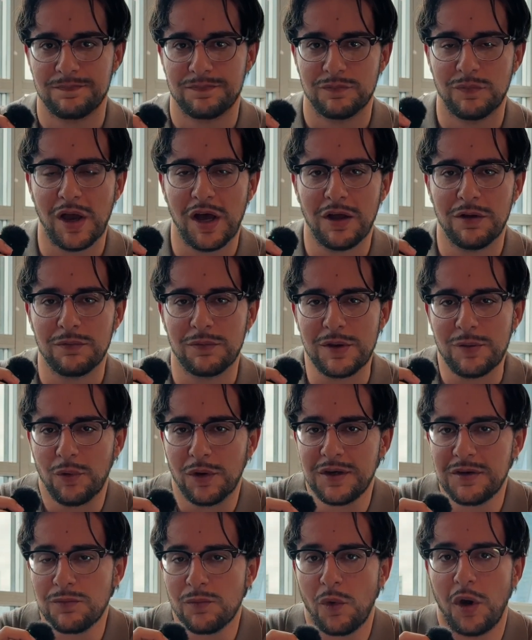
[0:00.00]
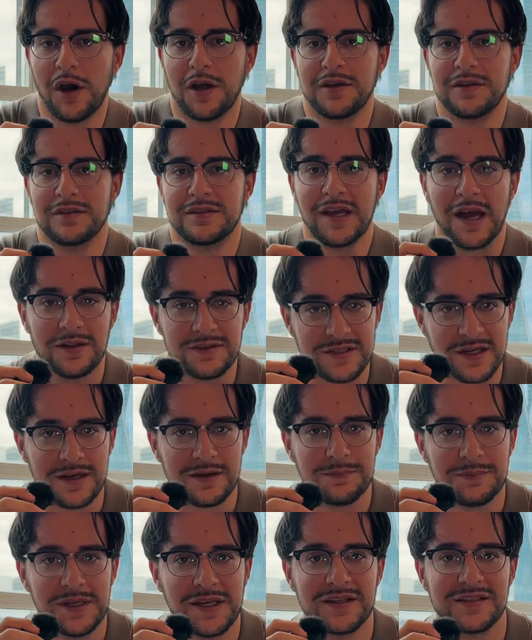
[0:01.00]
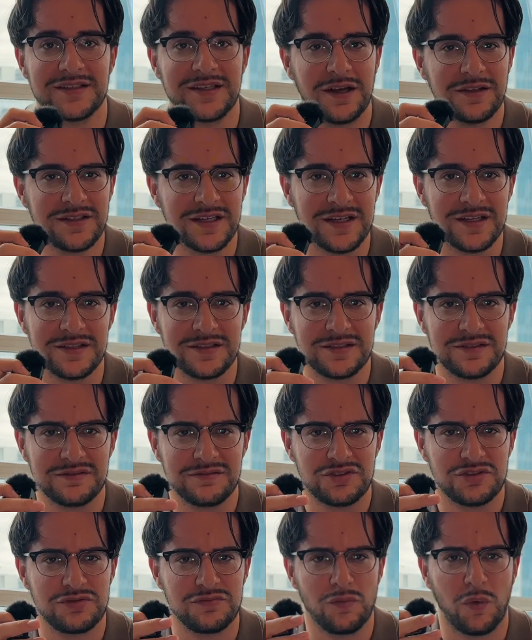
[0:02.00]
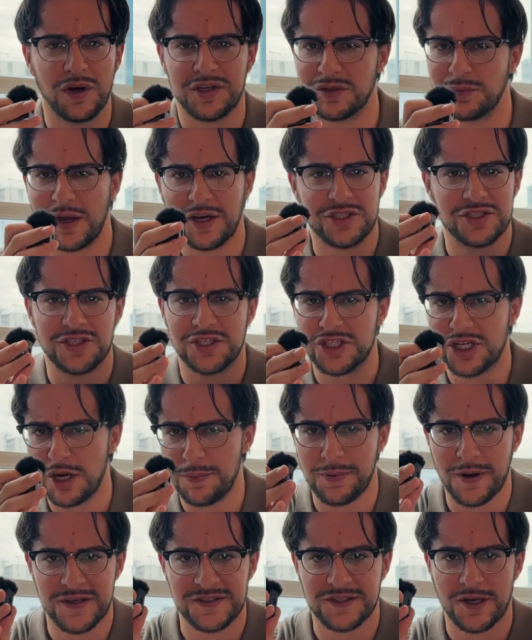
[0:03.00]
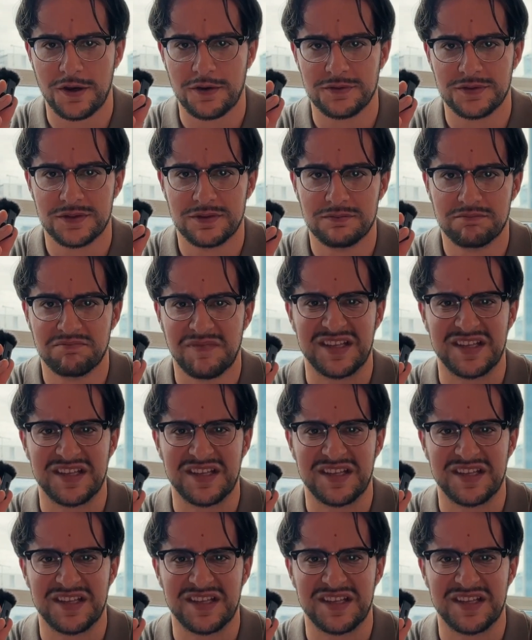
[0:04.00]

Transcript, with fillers: Well, we wouldn't want delta, because delta is what direction the share price goes.